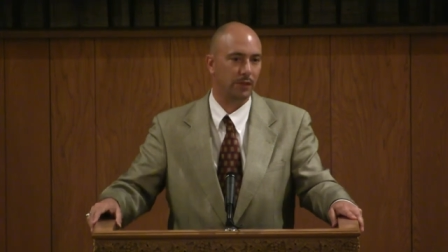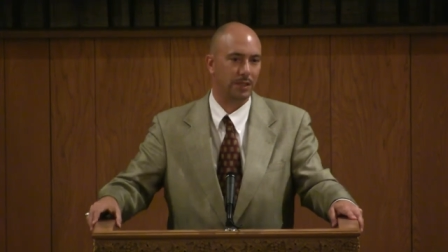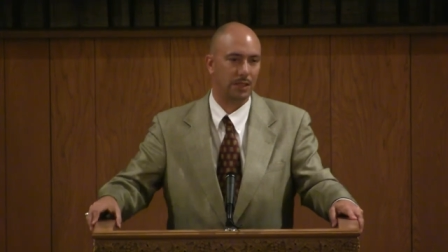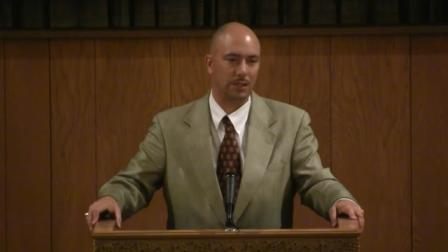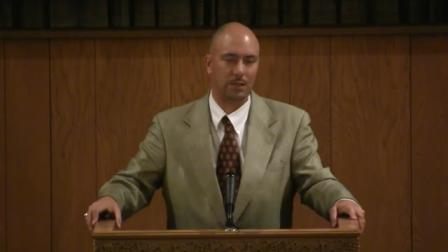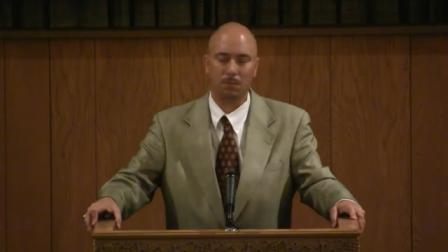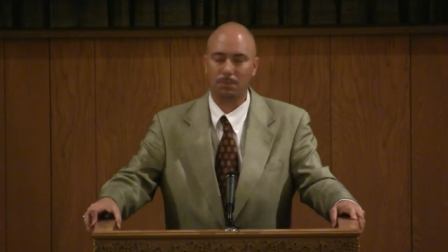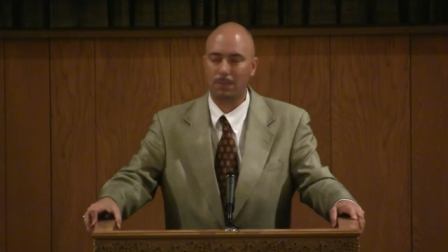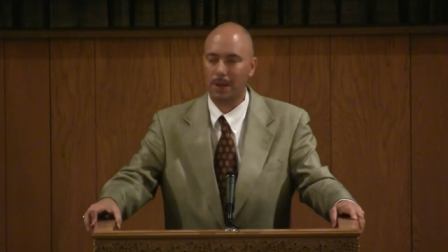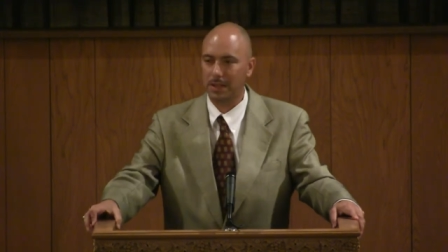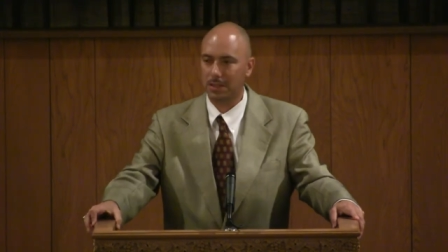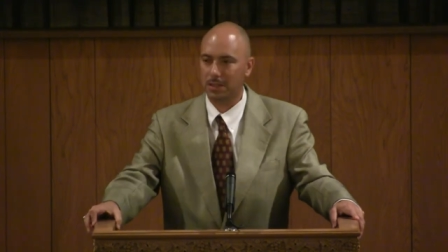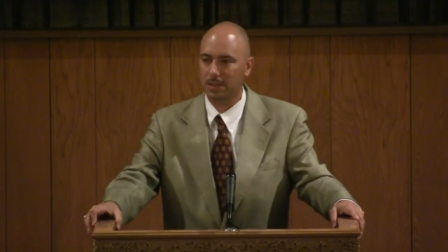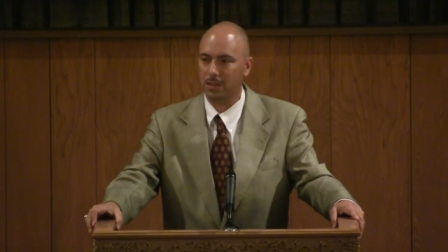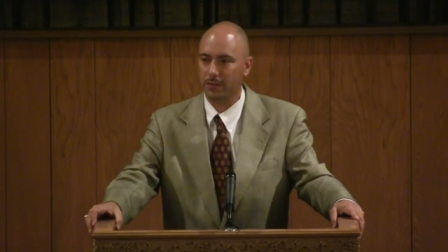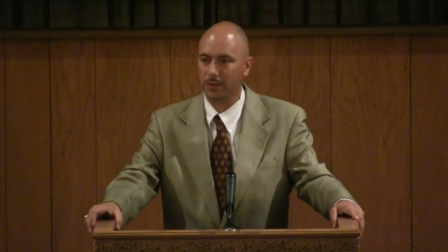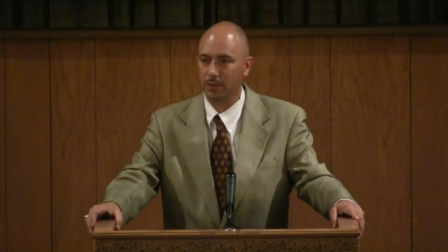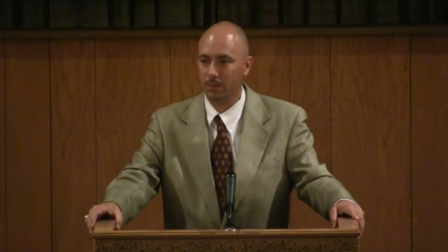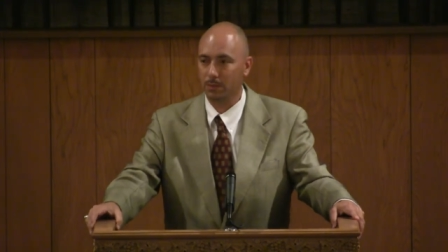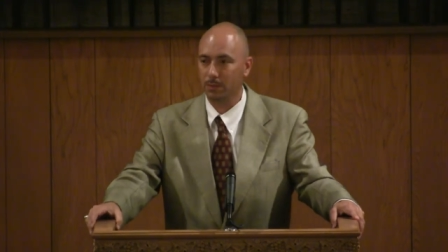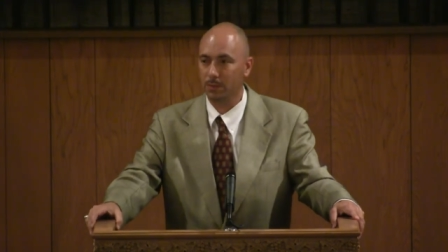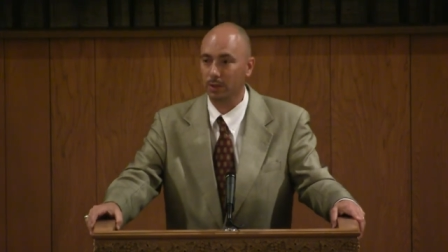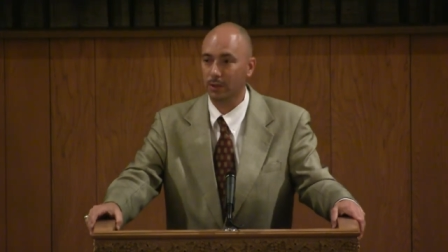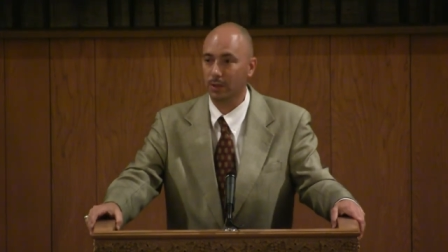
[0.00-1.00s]
as a basis of his
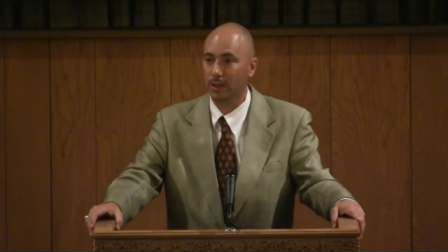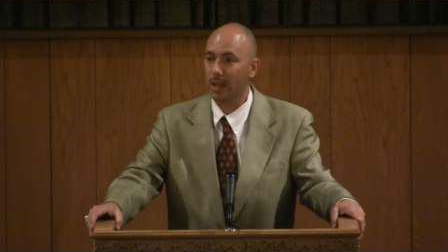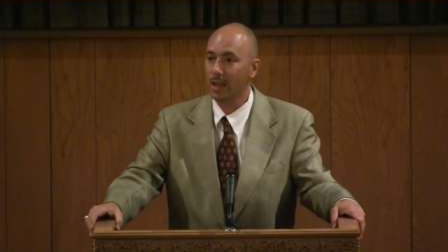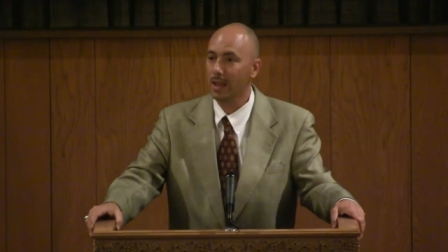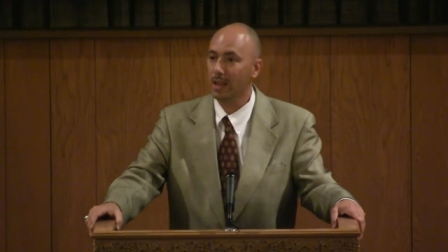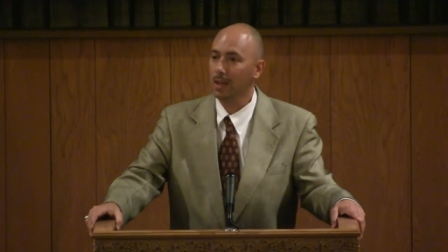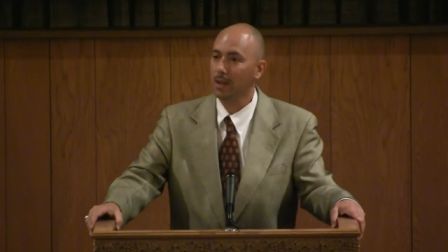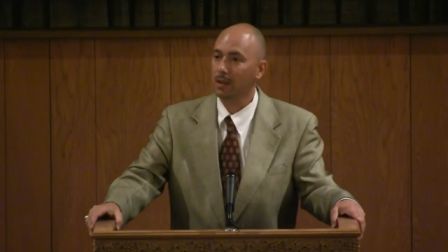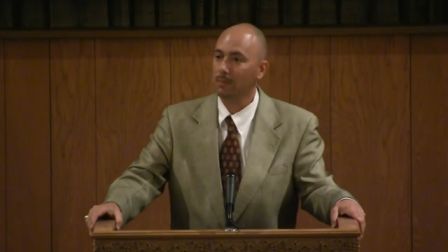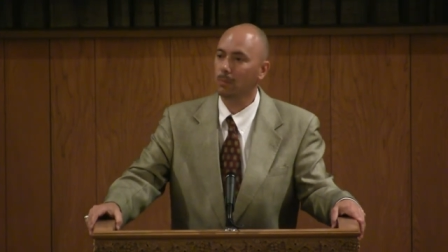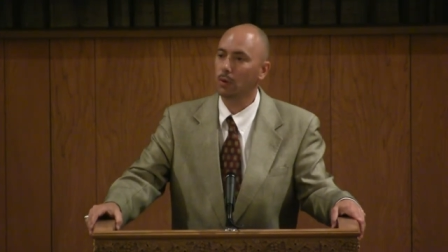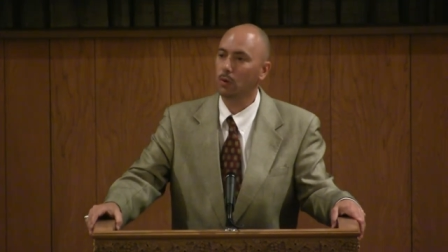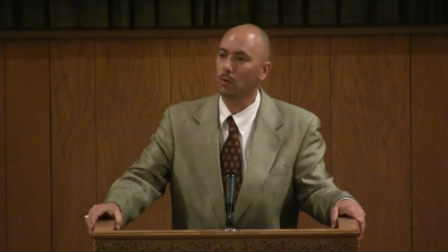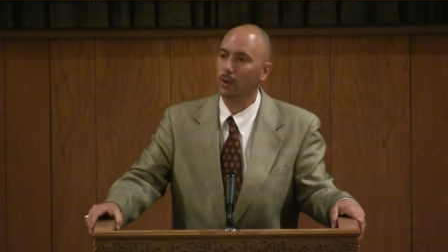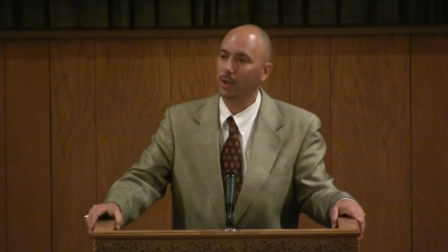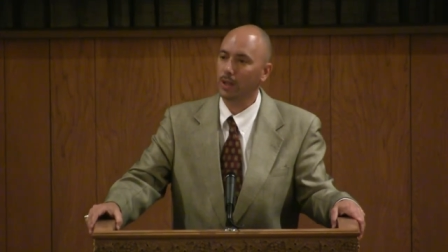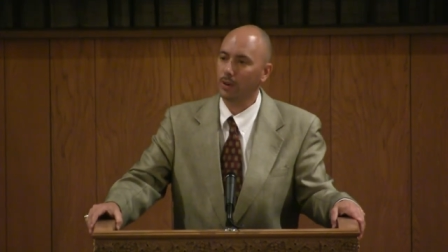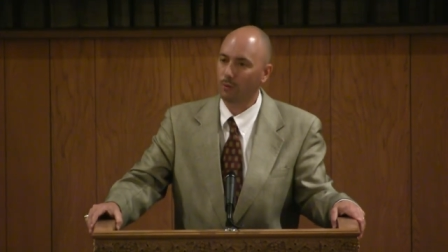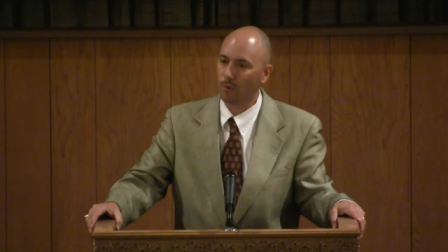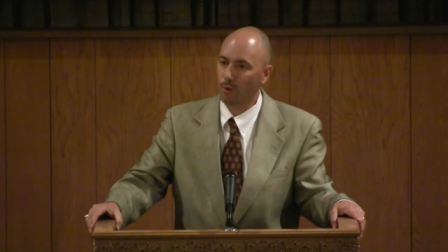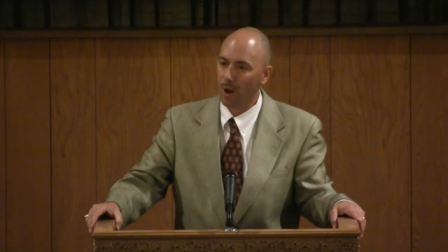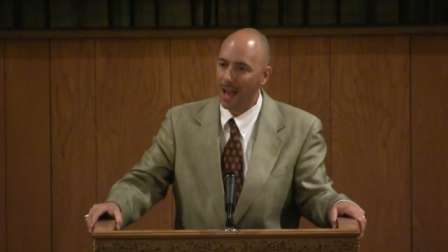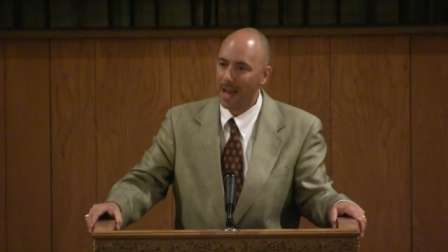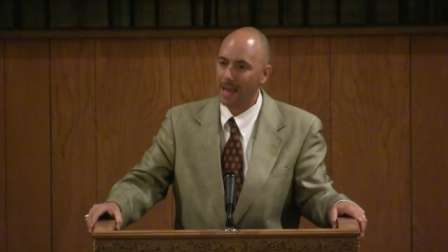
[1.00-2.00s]
book, but when he
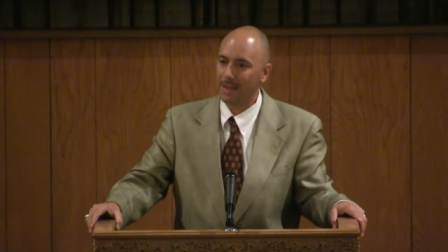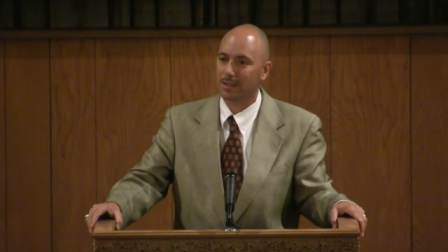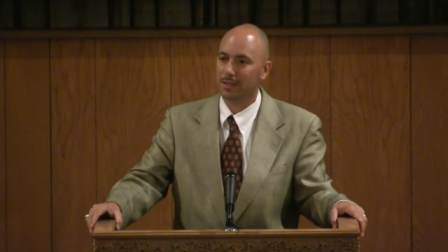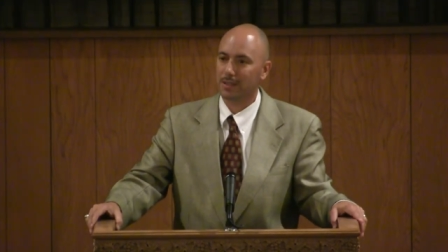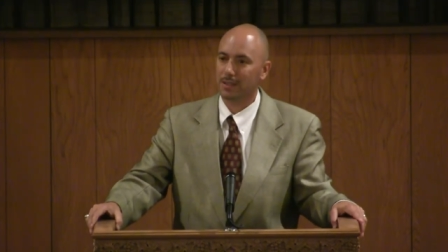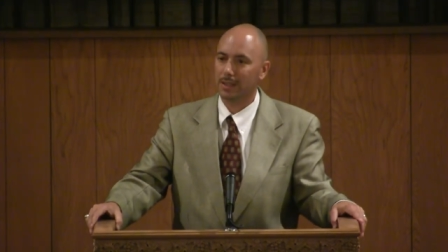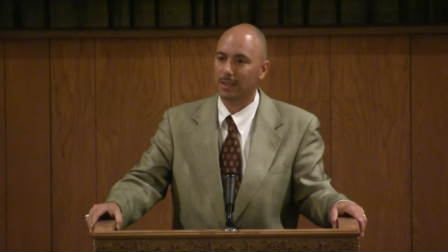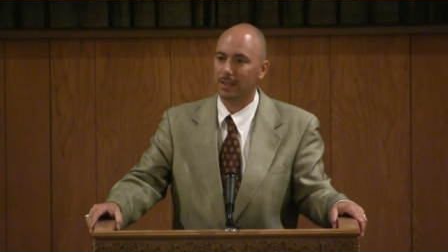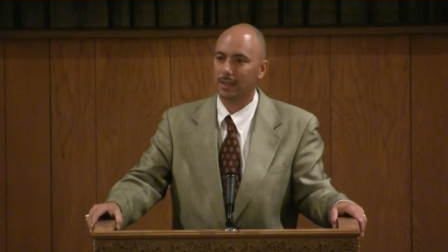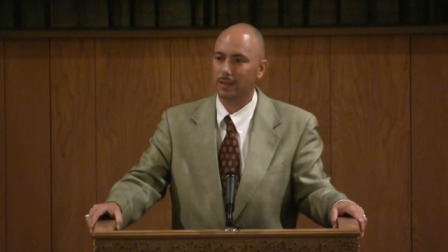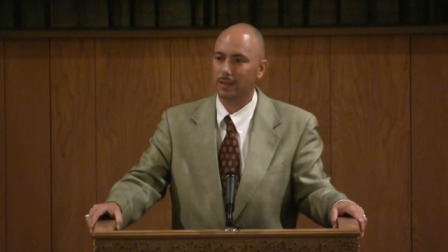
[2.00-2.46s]
writes it,